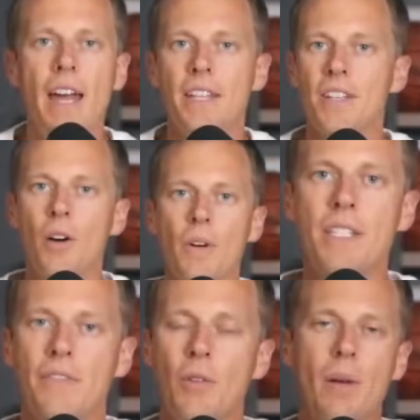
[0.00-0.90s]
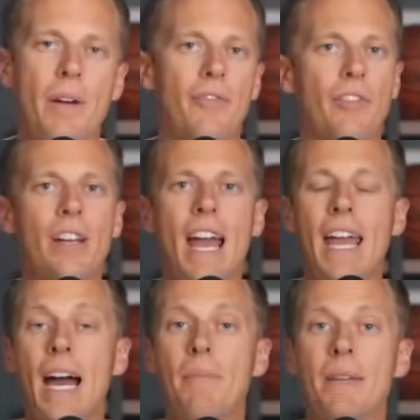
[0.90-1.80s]
And as always, if you want my free
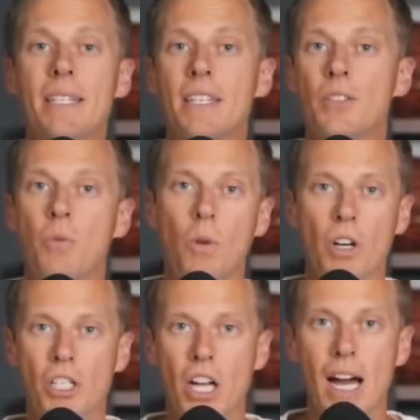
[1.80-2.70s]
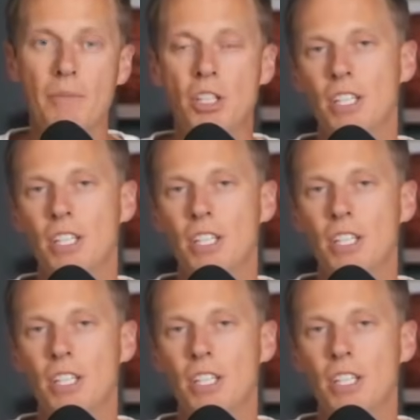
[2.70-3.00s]
AI business workshop,